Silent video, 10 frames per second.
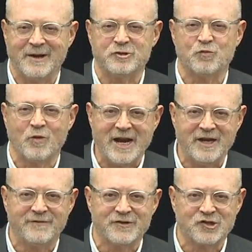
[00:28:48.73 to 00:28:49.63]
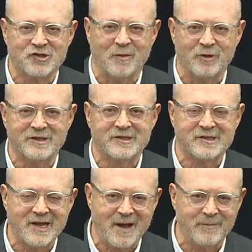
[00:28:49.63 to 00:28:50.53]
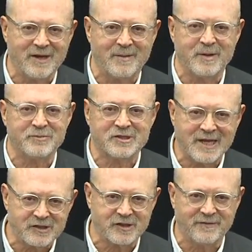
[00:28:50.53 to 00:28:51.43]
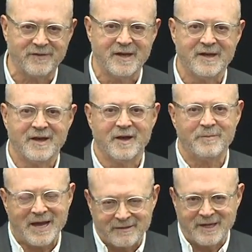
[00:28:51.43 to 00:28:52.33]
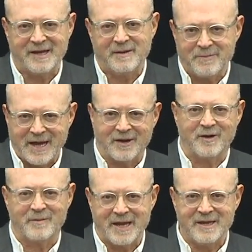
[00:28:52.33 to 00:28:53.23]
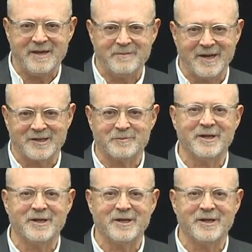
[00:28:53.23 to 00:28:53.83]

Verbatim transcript: I was waiting for someone to stop me. I'm obsessive about getting back on my emails.